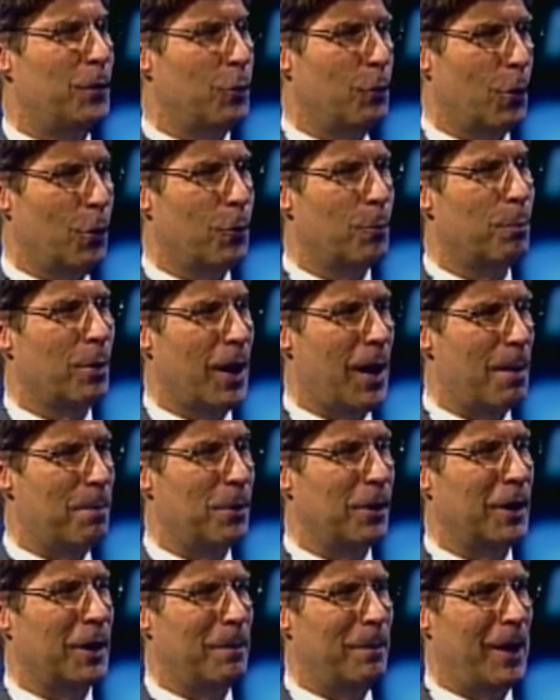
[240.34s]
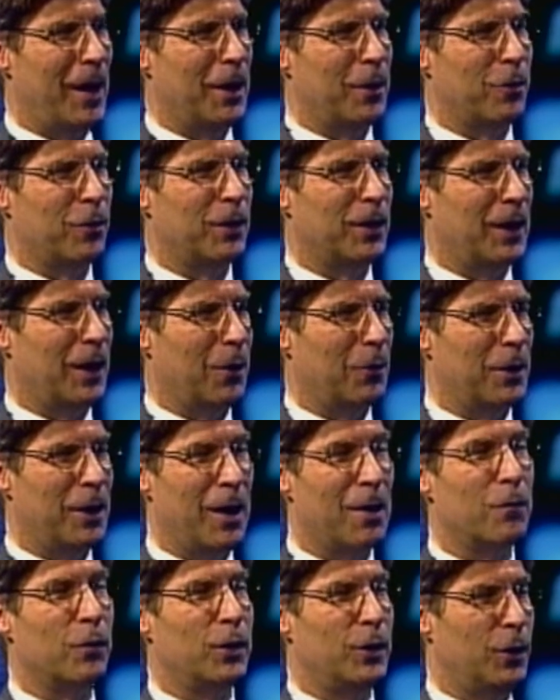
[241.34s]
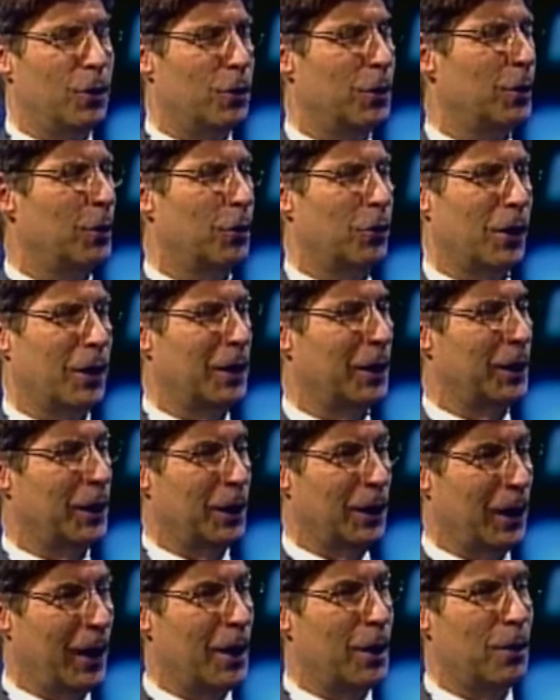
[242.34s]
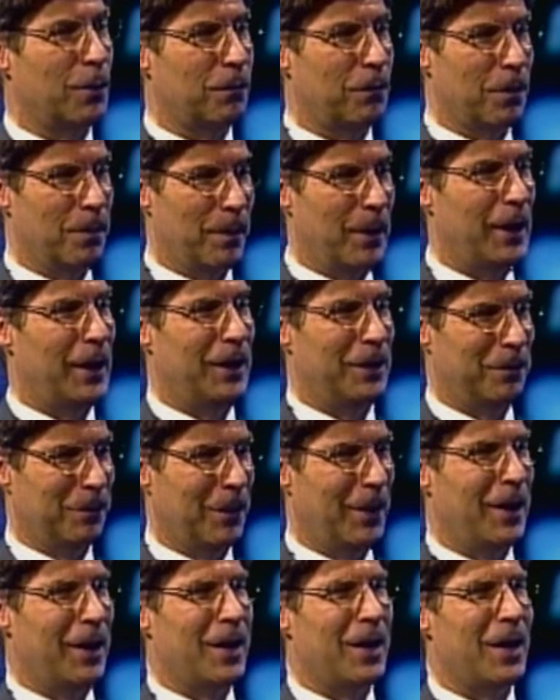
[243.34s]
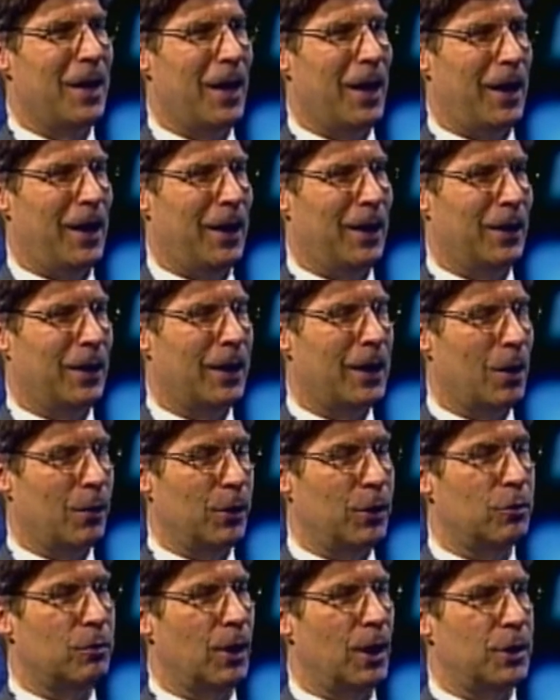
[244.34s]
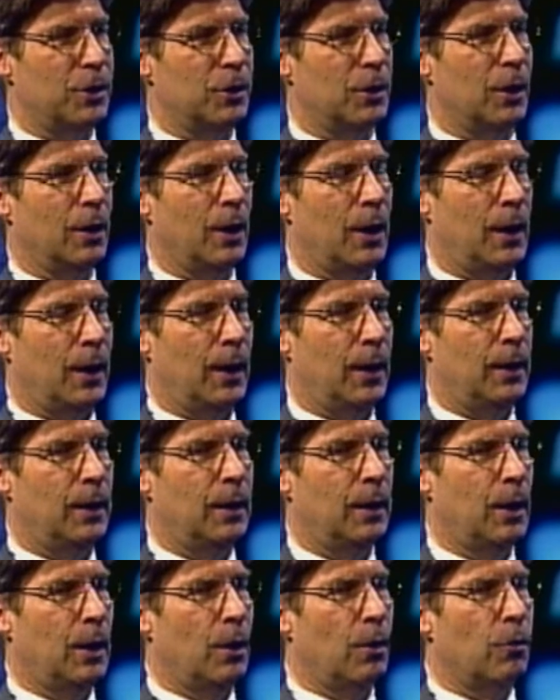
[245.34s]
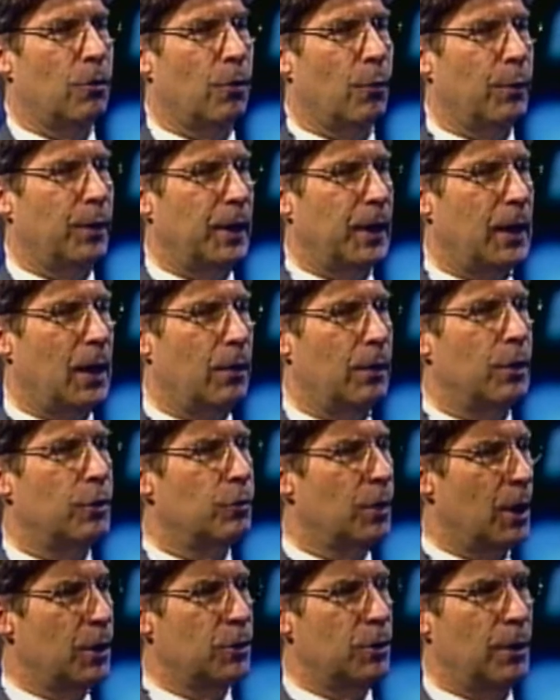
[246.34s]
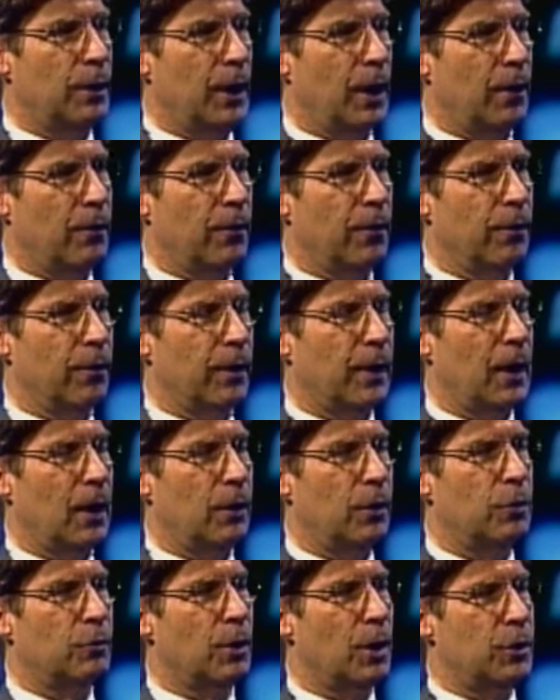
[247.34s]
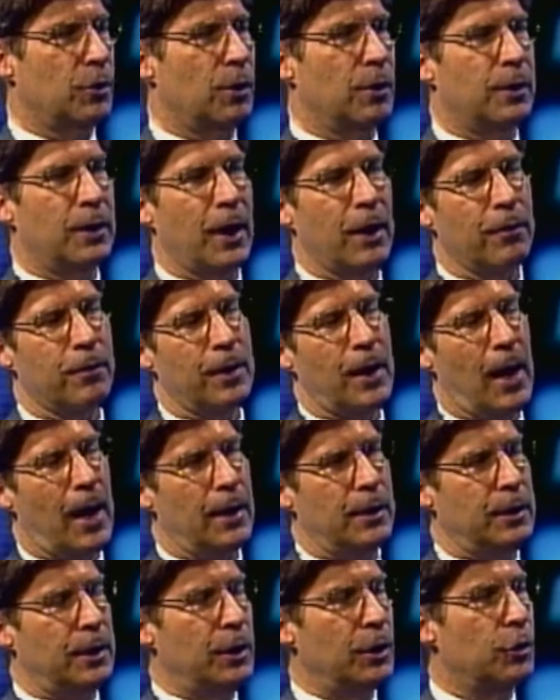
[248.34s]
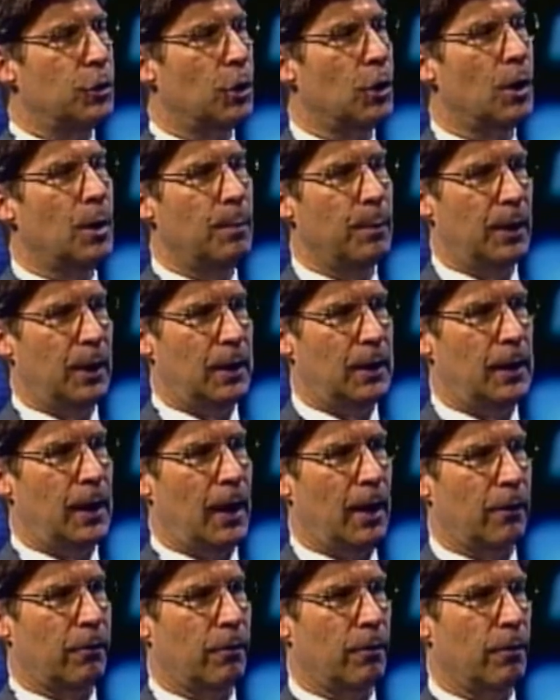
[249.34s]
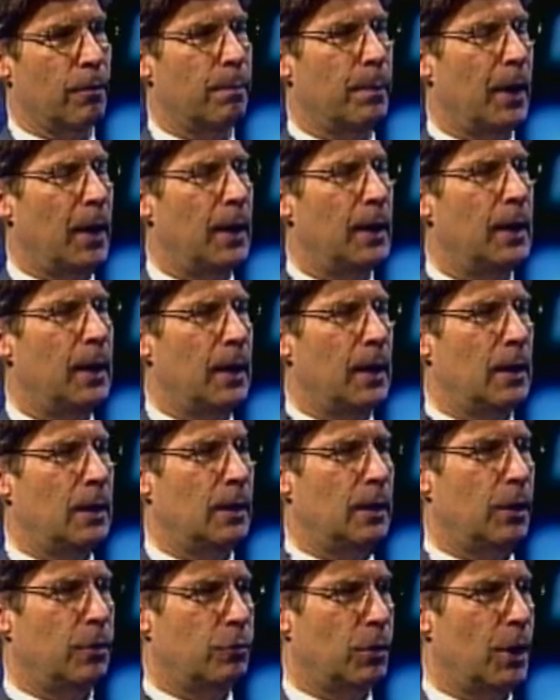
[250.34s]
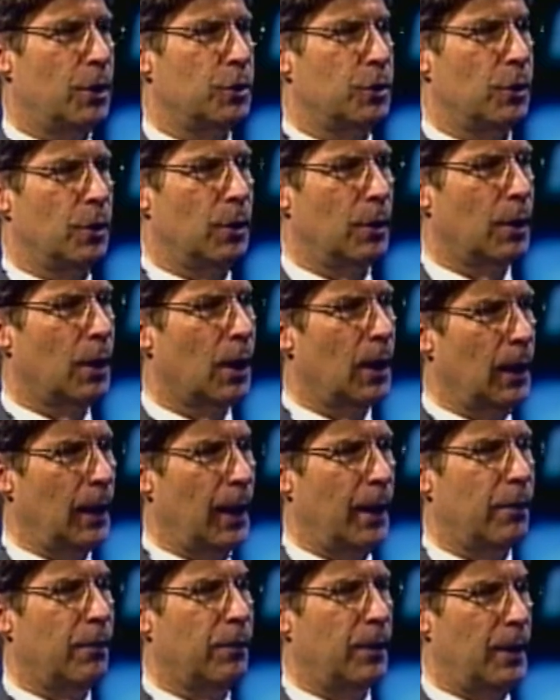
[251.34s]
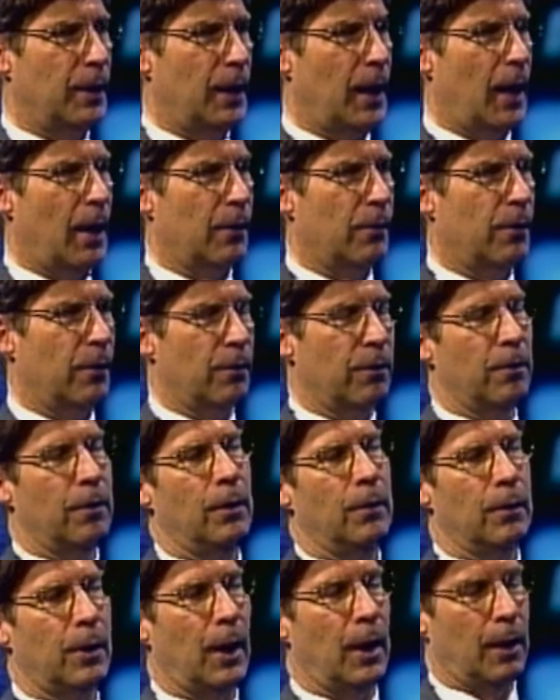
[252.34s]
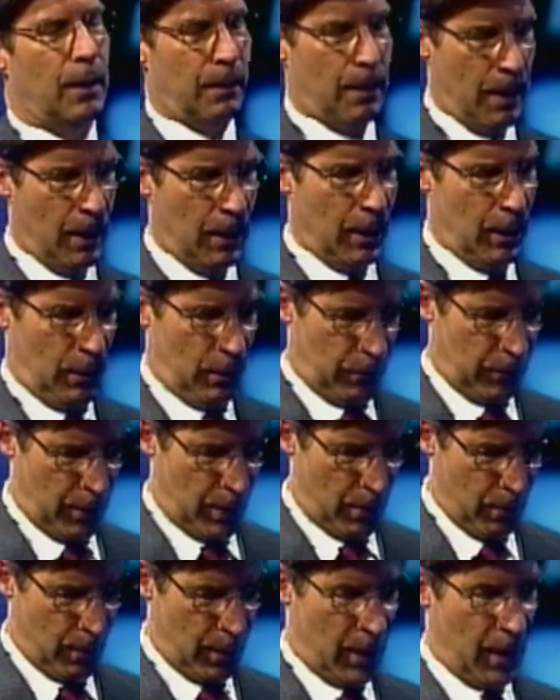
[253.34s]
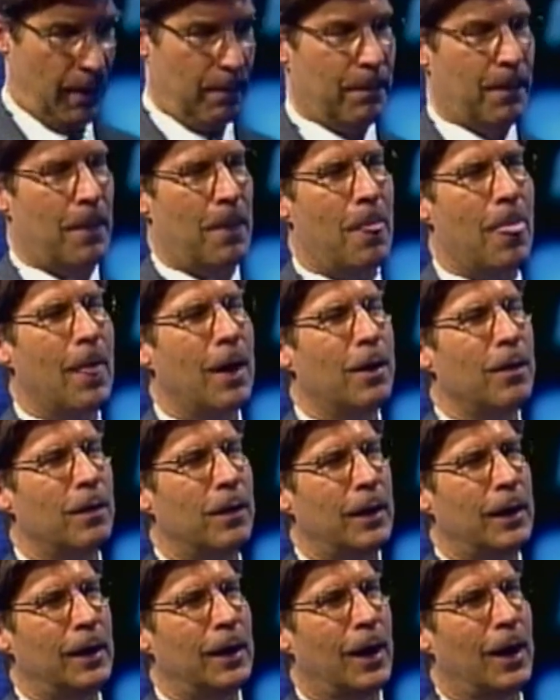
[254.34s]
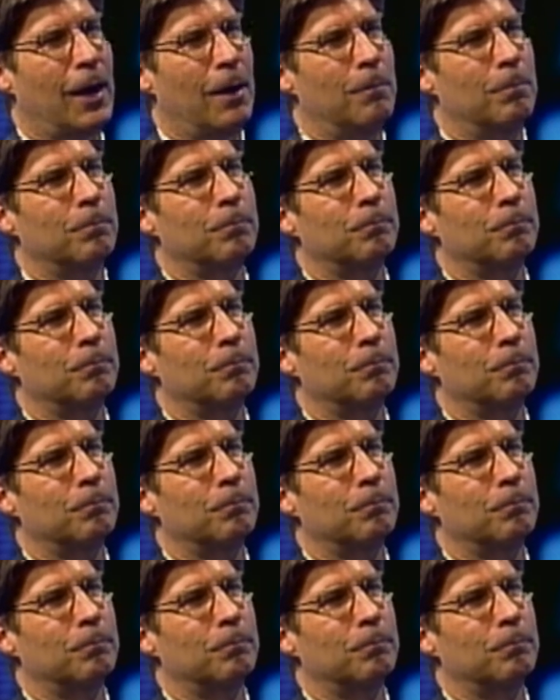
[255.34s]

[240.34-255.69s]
you own property in Madison County, every year you're going to get a letter from me and the county treasurer. And so what the county treasurer does is the county treasurer does not determine the taxes, but the treasurer collects the taxes. Okay, so the